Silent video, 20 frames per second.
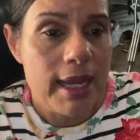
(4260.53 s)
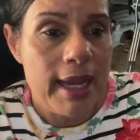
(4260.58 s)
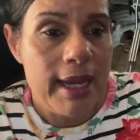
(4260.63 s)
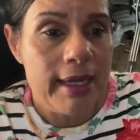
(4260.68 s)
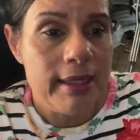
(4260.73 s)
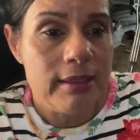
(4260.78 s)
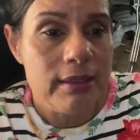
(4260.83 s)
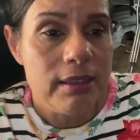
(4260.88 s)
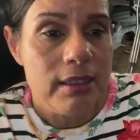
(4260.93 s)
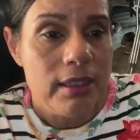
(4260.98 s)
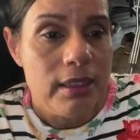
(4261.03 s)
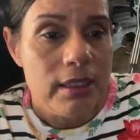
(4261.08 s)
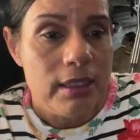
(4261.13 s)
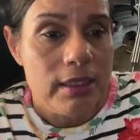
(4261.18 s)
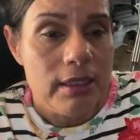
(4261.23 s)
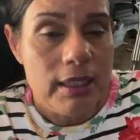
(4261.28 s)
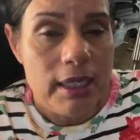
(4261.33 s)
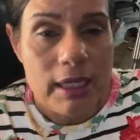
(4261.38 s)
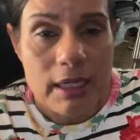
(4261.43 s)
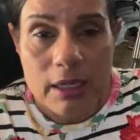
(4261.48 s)
and
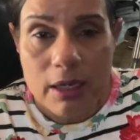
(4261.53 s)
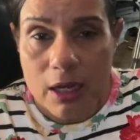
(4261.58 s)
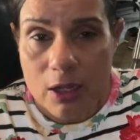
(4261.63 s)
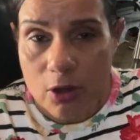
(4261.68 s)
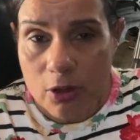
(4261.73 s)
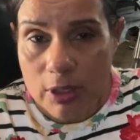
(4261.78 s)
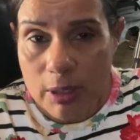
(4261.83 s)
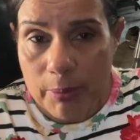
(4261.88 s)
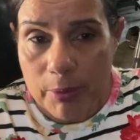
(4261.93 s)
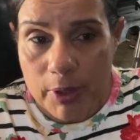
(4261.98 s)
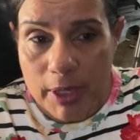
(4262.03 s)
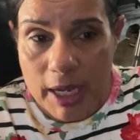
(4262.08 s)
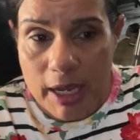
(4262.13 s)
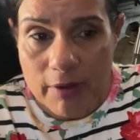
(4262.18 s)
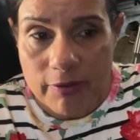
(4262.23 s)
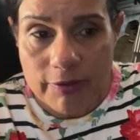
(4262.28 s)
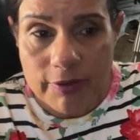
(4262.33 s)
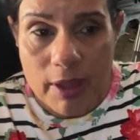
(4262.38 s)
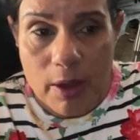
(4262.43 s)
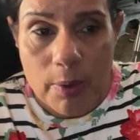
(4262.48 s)
they got her that bouquet
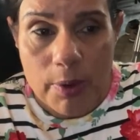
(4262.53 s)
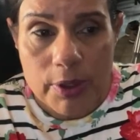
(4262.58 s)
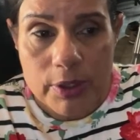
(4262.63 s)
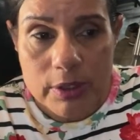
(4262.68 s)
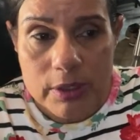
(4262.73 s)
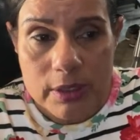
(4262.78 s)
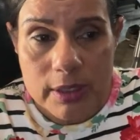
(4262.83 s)
of flowers.